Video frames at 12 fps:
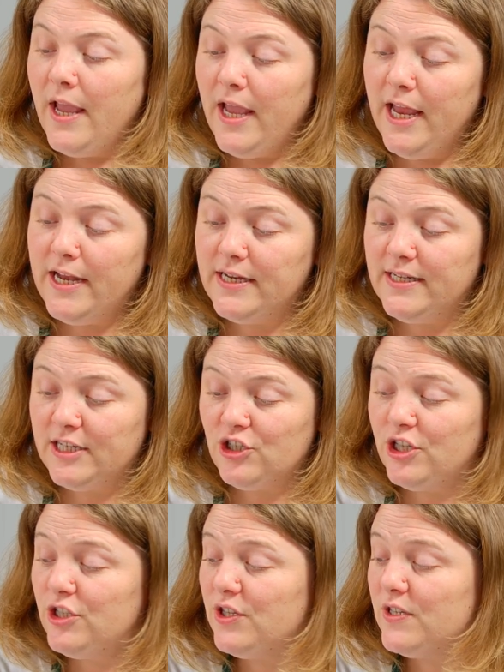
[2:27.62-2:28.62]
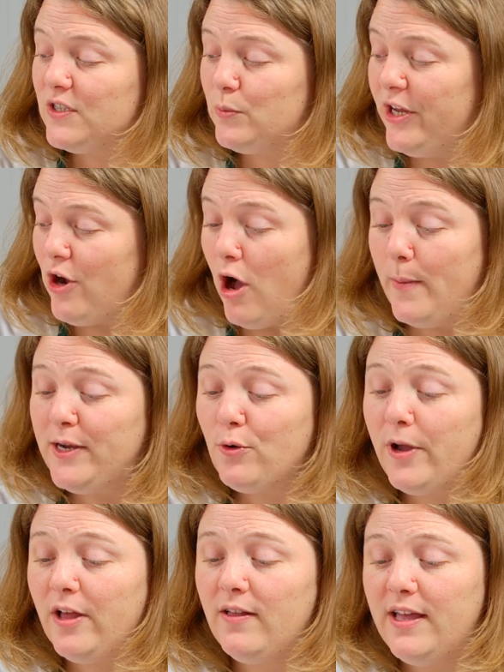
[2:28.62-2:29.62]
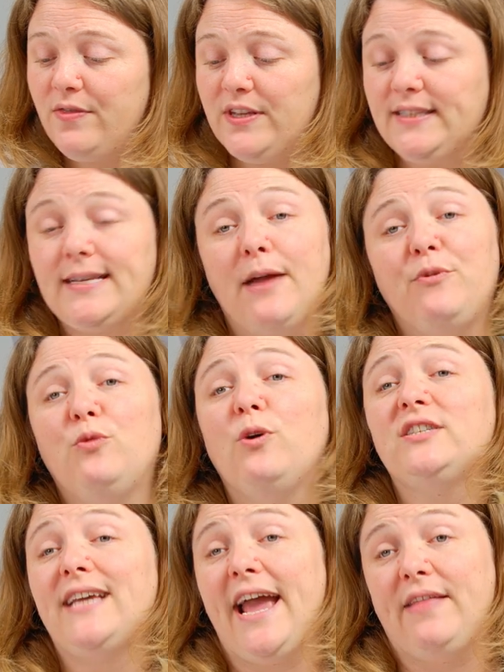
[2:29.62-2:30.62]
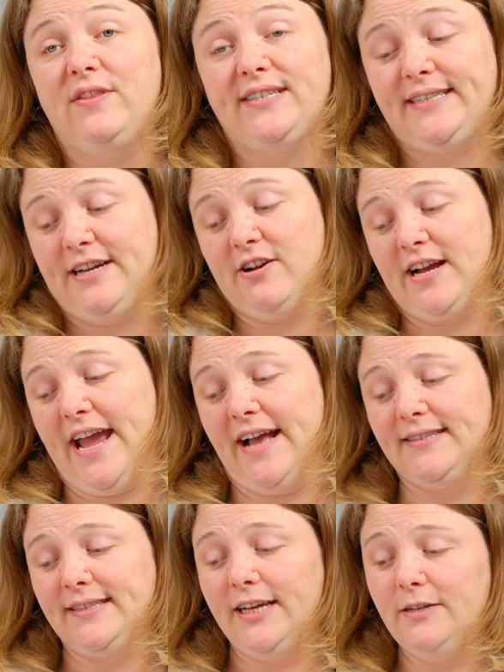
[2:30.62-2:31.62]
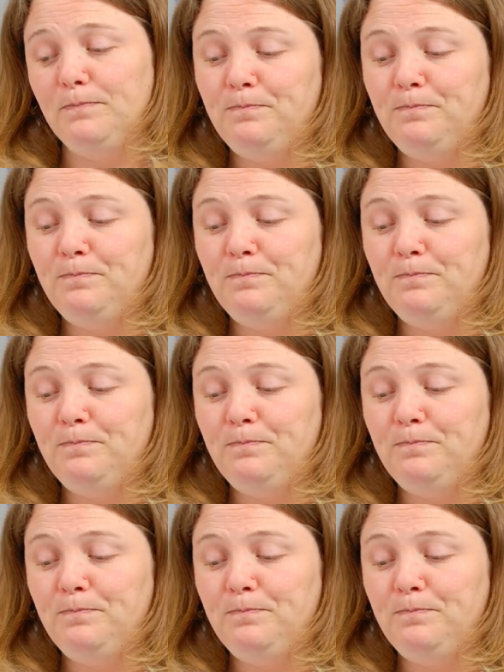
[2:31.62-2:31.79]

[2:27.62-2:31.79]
In addition to the sweet almond oil, at this time we want to add the stearic acid.